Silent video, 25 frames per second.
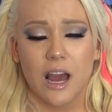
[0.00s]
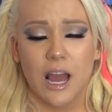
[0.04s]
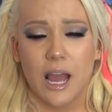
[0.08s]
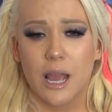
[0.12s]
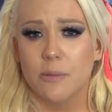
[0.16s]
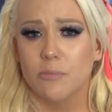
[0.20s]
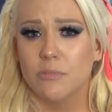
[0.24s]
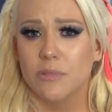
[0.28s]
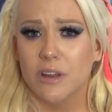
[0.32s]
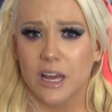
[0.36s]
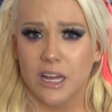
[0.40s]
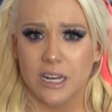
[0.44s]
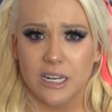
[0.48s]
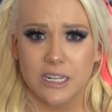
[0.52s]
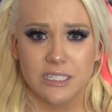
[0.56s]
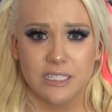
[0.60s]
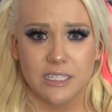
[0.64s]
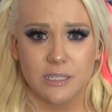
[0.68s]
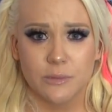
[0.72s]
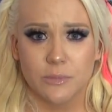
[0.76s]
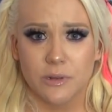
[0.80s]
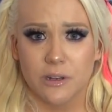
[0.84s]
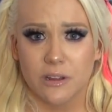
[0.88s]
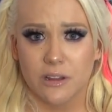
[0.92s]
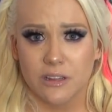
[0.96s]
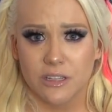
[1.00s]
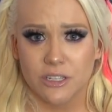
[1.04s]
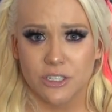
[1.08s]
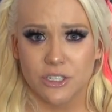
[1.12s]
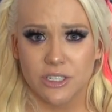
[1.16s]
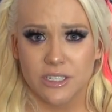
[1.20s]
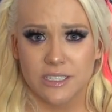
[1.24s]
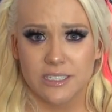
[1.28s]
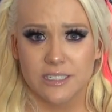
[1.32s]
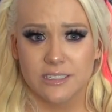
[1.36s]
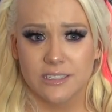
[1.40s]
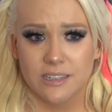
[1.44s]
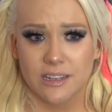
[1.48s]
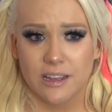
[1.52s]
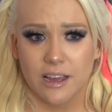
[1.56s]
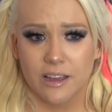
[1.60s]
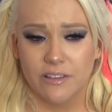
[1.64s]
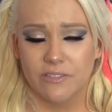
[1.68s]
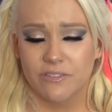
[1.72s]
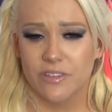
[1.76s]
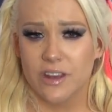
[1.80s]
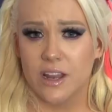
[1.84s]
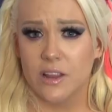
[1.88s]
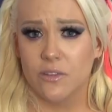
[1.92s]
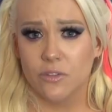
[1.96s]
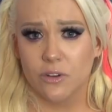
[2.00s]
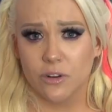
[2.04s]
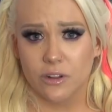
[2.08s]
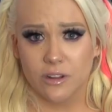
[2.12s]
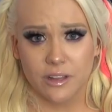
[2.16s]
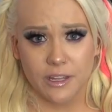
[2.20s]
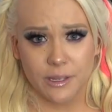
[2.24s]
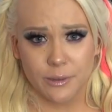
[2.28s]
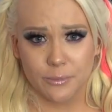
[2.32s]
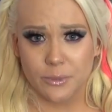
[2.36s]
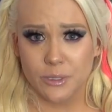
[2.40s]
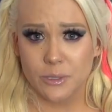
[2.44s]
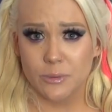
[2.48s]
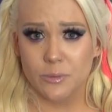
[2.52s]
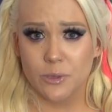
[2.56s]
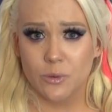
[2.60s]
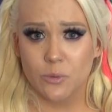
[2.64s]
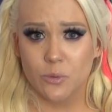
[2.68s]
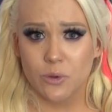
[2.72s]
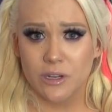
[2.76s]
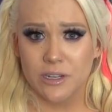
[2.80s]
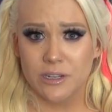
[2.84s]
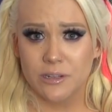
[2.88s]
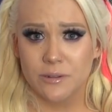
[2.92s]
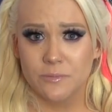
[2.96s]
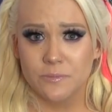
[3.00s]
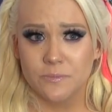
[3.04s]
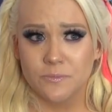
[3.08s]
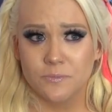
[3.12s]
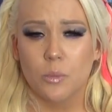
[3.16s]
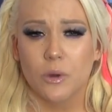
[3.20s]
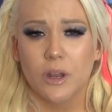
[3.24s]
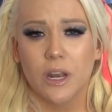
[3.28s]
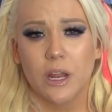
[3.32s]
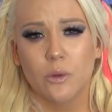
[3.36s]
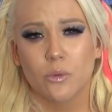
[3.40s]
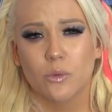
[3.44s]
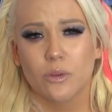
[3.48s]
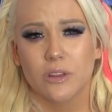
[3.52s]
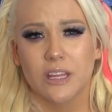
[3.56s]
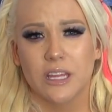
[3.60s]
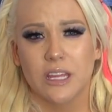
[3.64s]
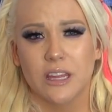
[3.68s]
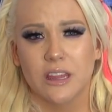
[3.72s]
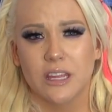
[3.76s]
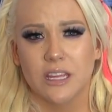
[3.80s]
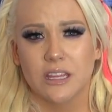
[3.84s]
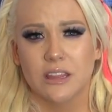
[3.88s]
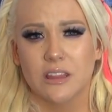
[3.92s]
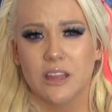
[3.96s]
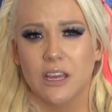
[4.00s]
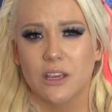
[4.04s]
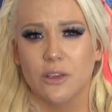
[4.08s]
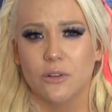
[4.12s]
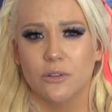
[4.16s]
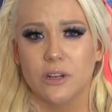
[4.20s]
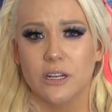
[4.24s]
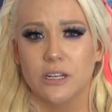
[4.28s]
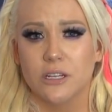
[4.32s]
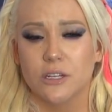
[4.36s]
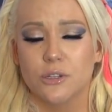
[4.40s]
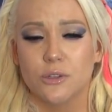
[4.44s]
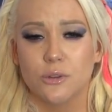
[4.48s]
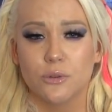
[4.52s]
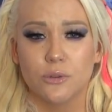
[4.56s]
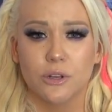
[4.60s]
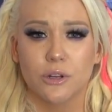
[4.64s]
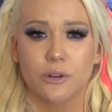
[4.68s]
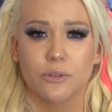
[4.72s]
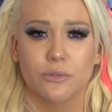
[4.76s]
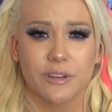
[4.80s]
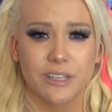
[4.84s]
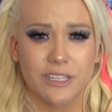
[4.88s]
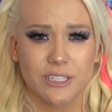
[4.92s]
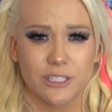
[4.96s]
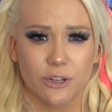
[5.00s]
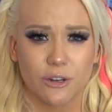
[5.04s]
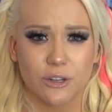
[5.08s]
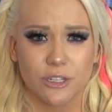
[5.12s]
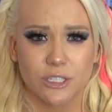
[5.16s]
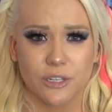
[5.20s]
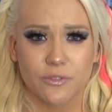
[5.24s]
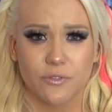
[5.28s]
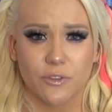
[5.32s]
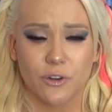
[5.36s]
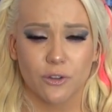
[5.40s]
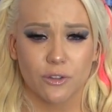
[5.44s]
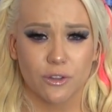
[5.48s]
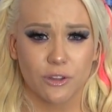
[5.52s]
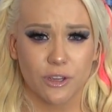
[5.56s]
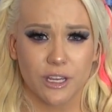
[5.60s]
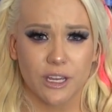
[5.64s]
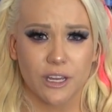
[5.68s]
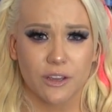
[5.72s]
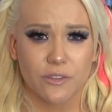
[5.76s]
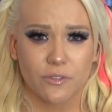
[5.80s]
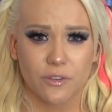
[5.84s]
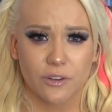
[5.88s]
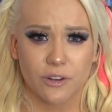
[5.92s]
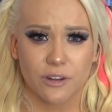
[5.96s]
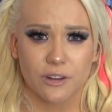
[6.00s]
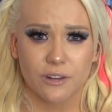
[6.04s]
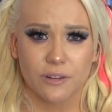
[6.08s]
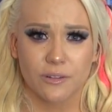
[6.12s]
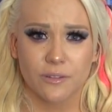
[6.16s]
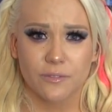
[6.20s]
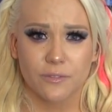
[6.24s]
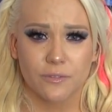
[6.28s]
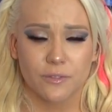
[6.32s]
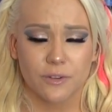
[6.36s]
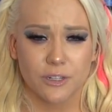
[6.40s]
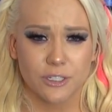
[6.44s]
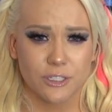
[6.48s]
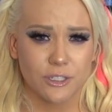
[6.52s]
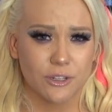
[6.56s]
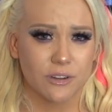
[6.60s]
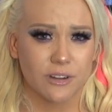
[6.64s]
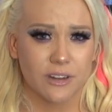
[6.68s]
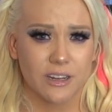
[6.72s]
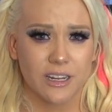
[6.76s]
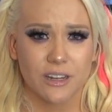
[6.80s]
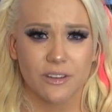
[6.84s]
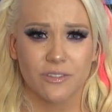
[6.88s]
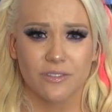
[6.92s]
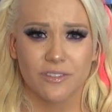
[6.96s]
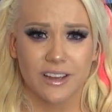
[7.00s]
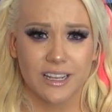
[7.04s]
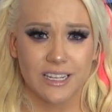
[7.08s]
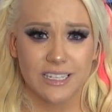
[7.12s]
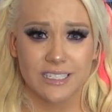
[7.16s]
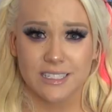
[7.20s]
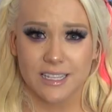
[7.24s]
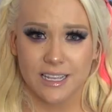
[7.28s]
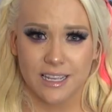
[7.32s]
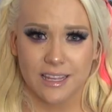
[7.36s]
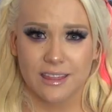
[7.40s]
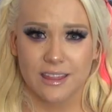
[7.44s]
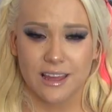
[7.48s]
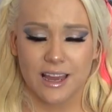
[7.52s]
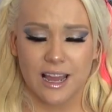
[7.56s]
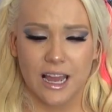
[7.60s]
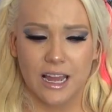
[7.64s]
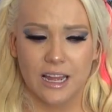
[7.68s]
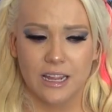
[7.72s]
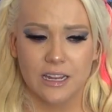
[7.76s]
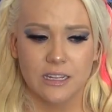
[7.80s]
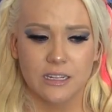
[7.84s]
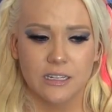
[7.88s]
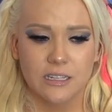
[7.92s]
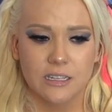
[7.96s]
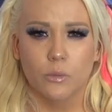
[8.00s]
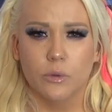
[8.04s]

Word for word: I'm not a demonologist. I've never claimed to be one, but I really think that you need to do your research if you're looking for for certain advice like that.